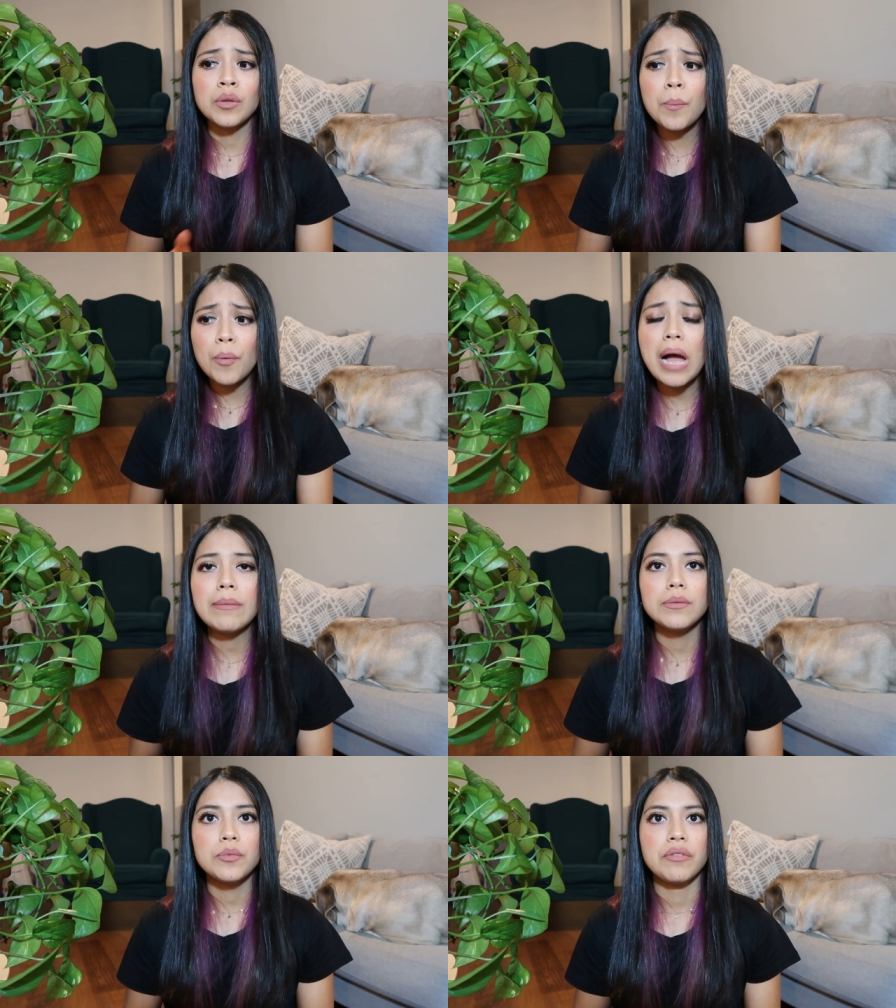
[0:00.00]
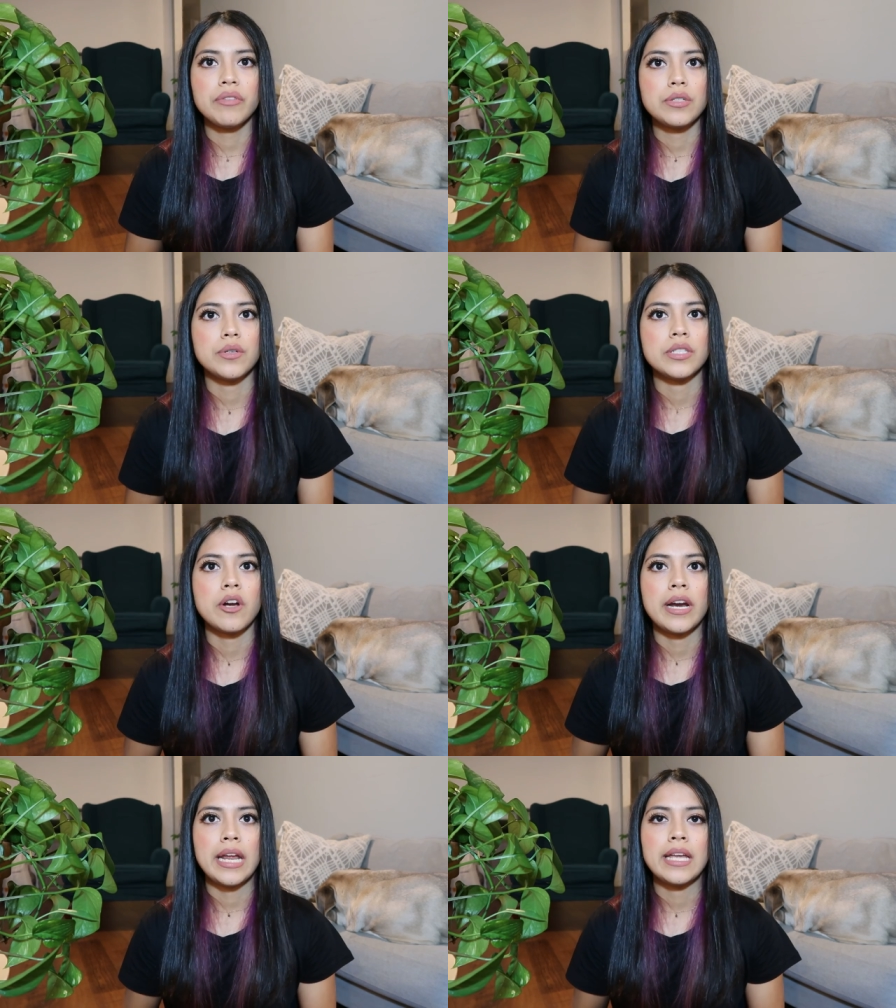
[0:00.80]
The problem with resource
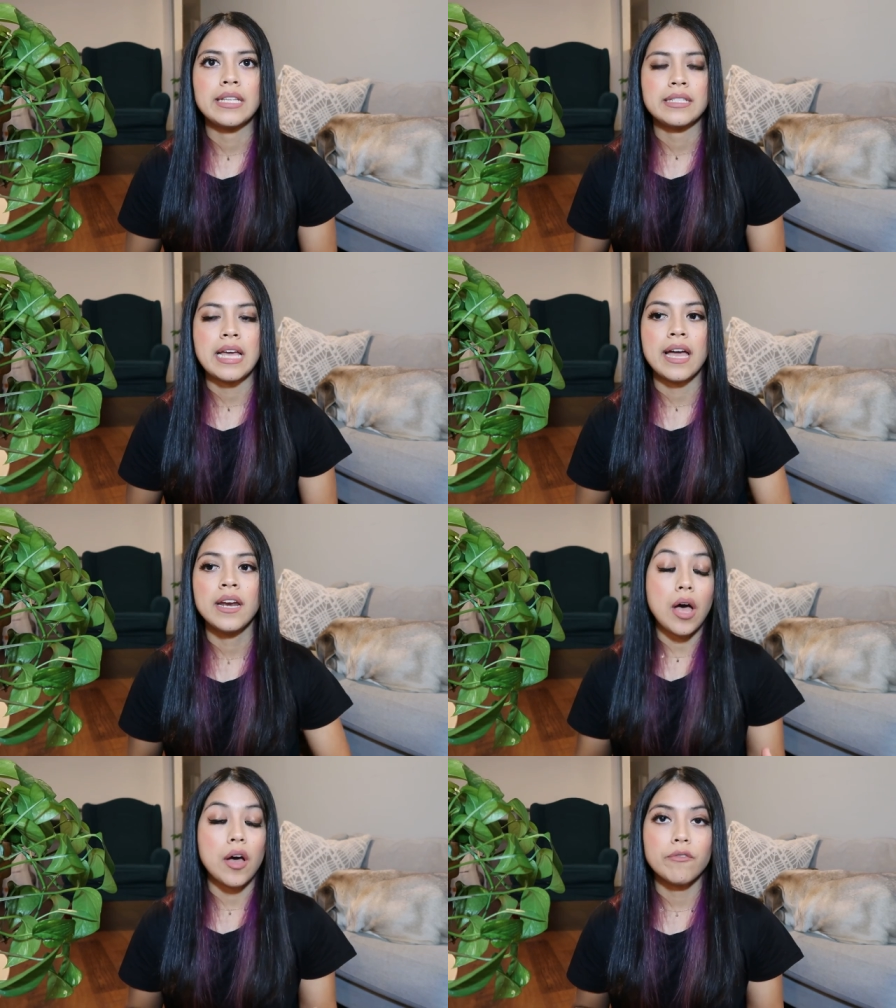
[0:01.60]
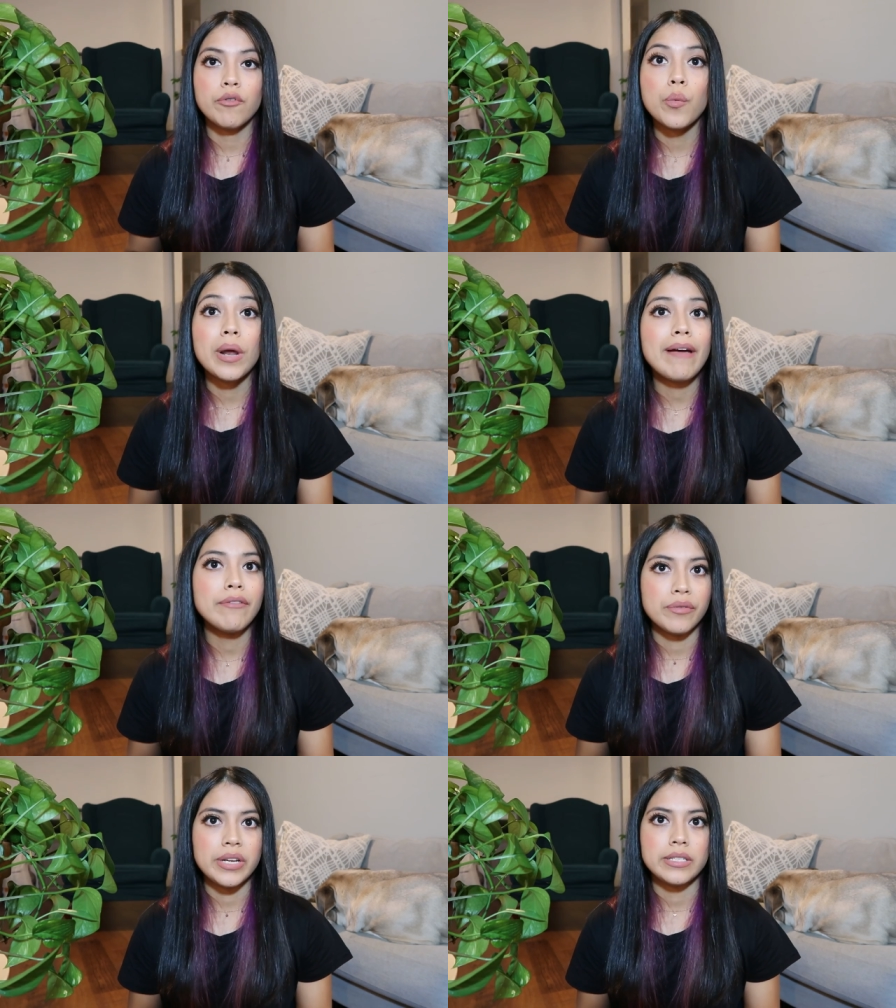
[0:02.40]
guarding is that dog, for
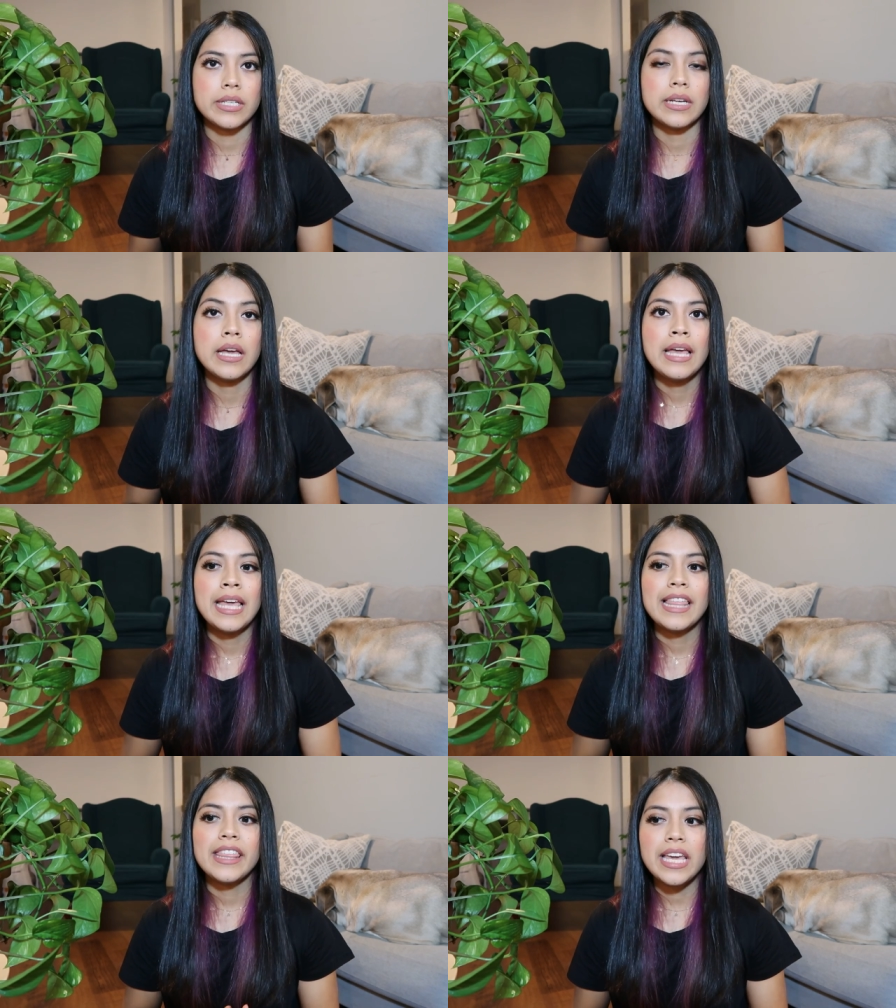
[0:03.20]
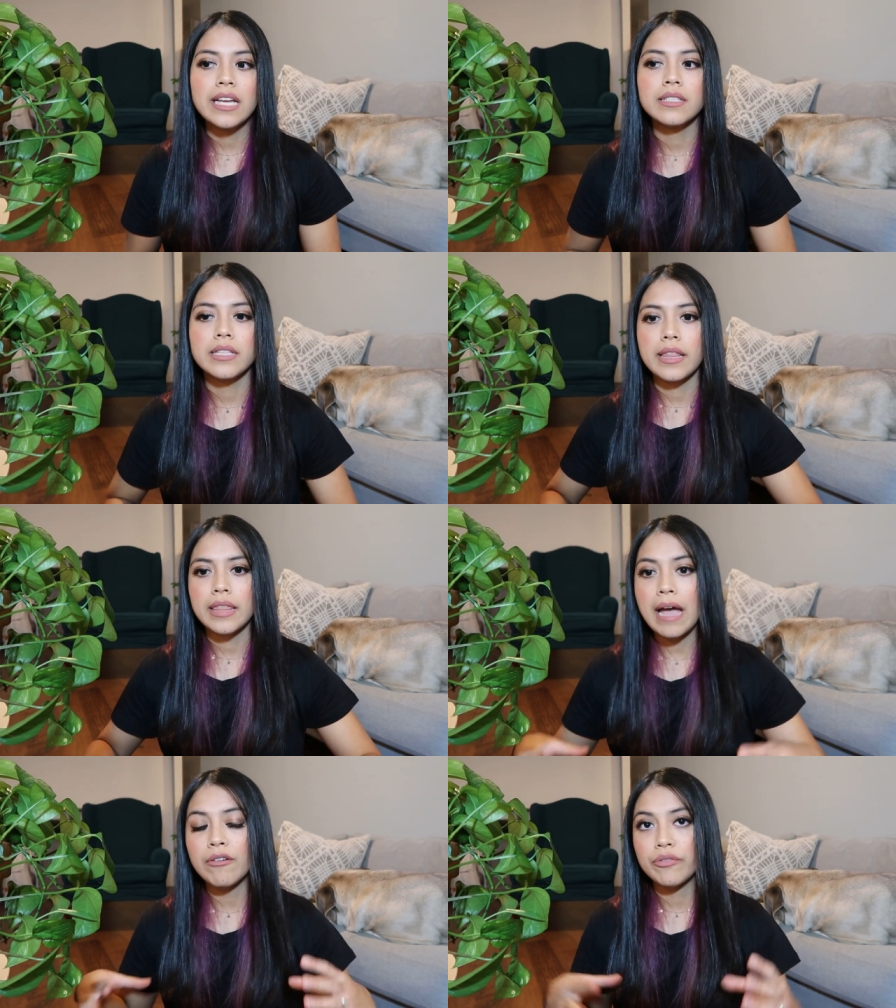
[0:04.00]
whatever reason, thinks
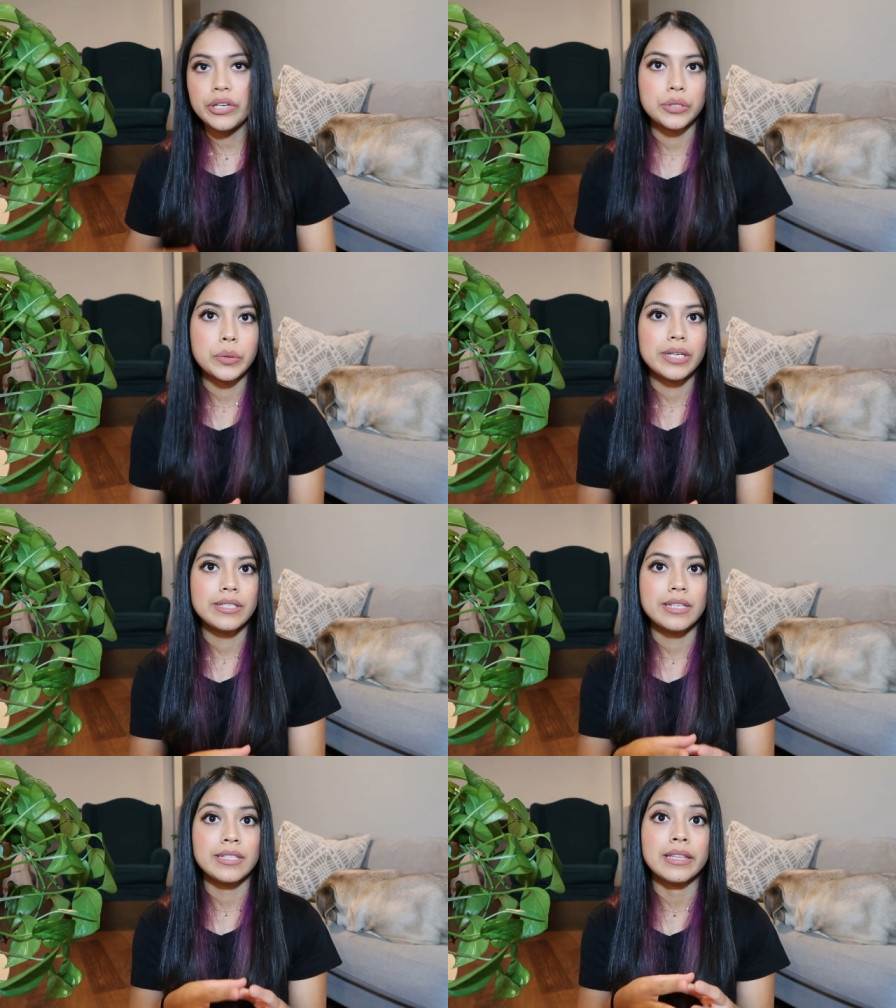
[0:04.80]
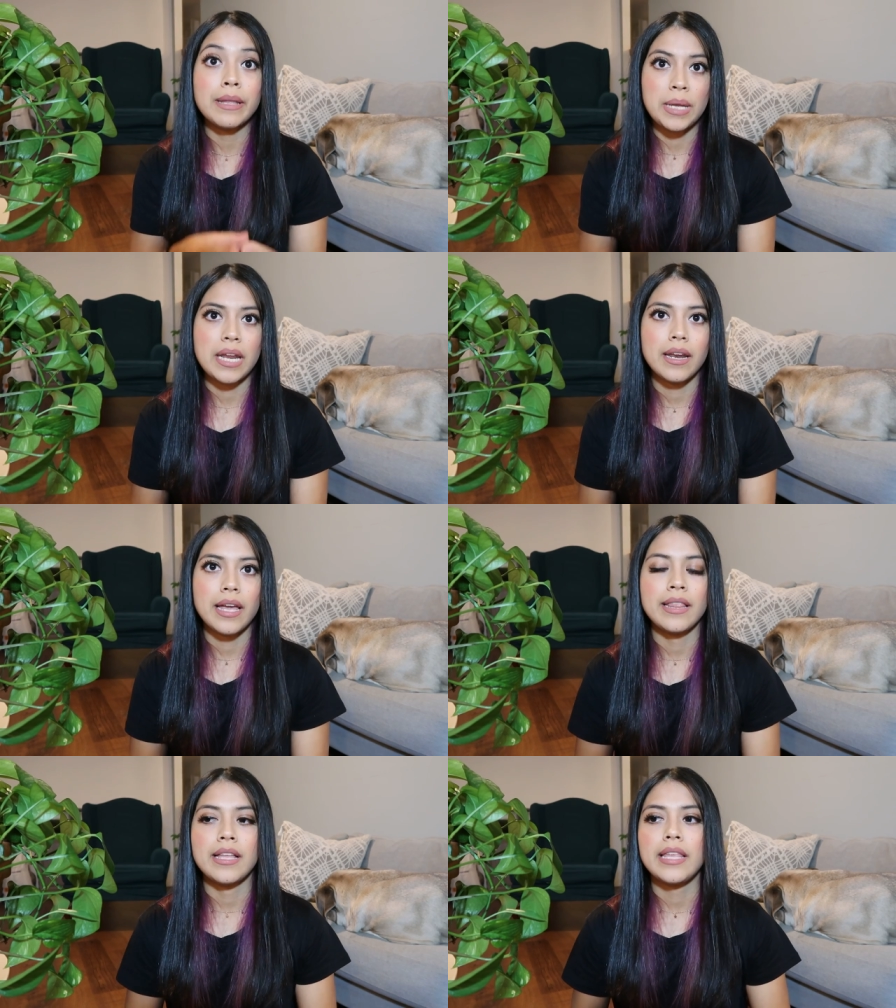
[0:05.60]
that that resource is
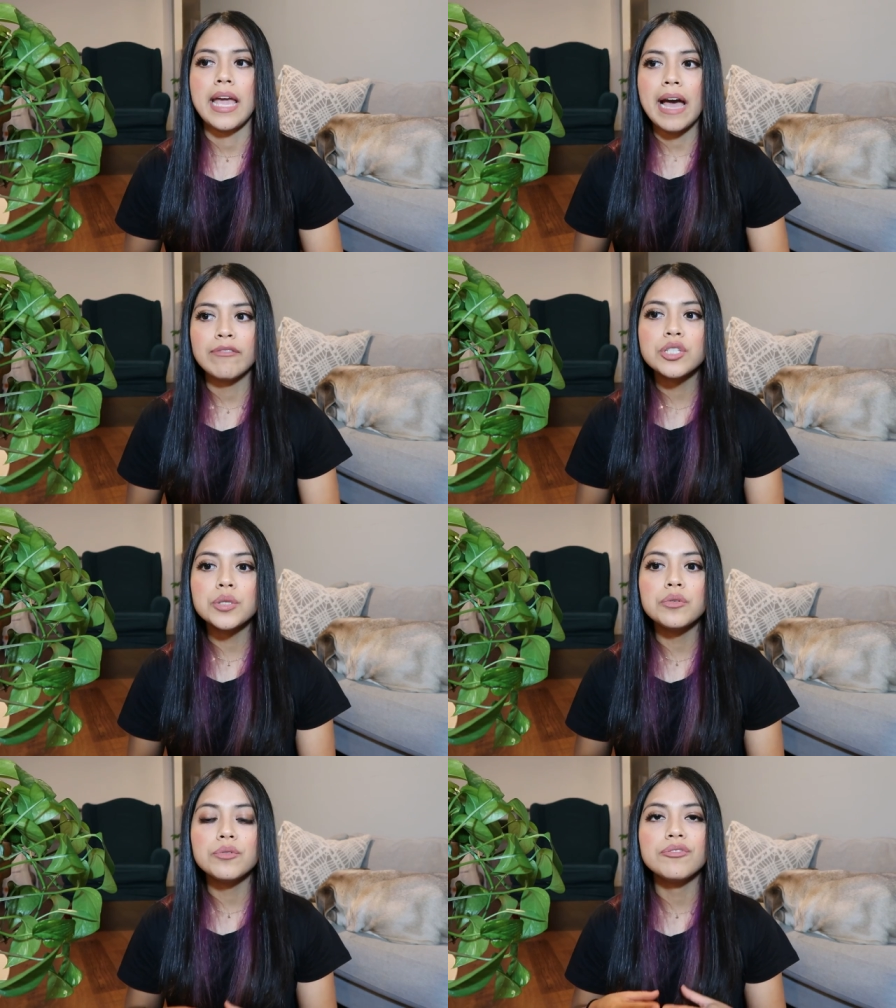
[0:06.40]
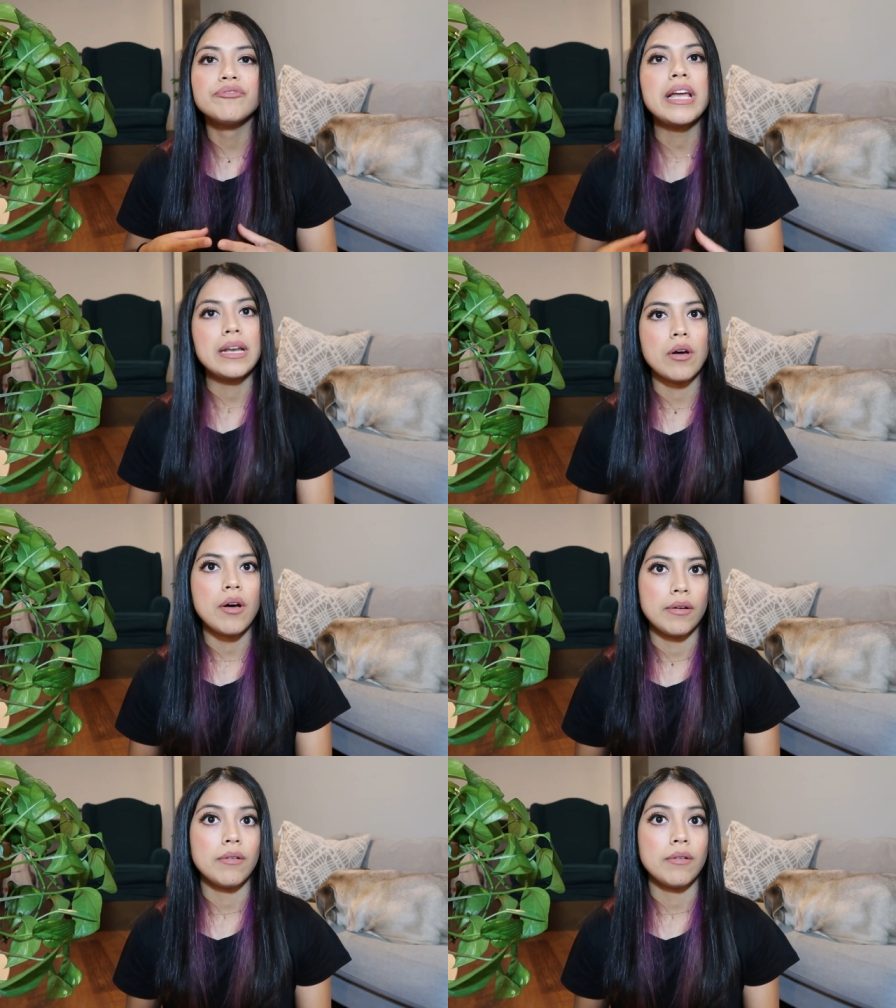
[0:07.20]
limited and that they have to fend